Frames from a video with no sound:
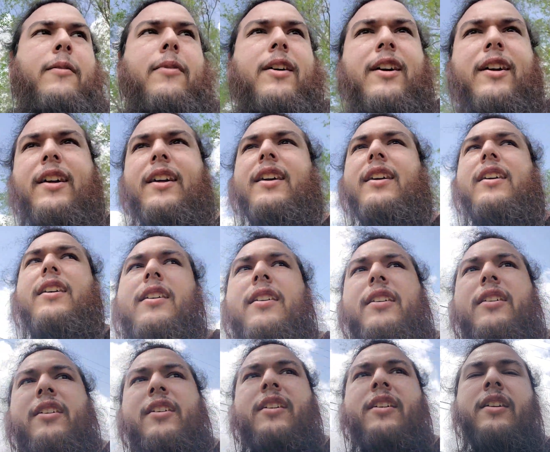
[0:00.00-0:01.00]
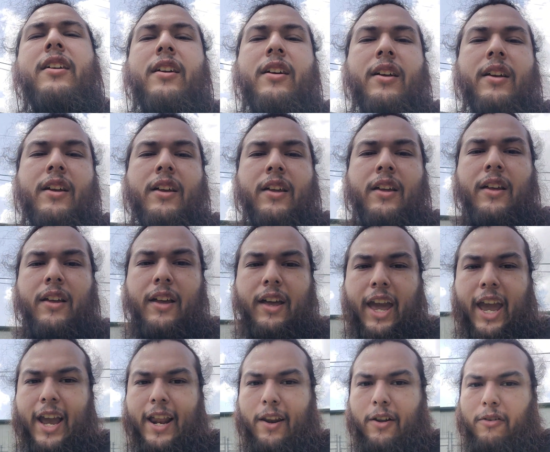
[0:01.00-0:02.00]
but oh, yeah,
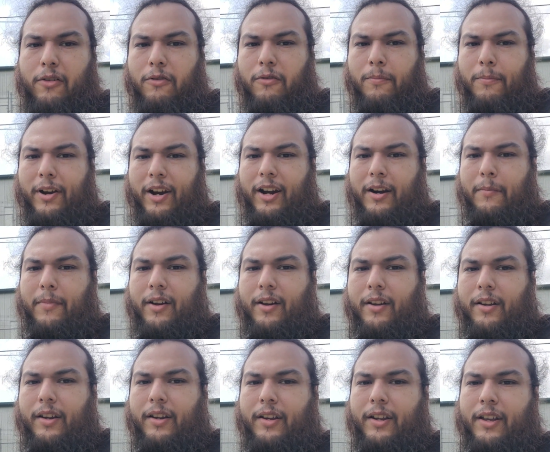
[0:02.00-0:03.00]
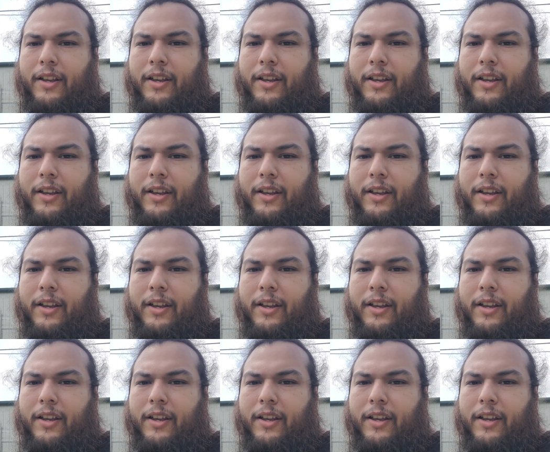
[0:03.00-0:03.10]
Halo, Paramount,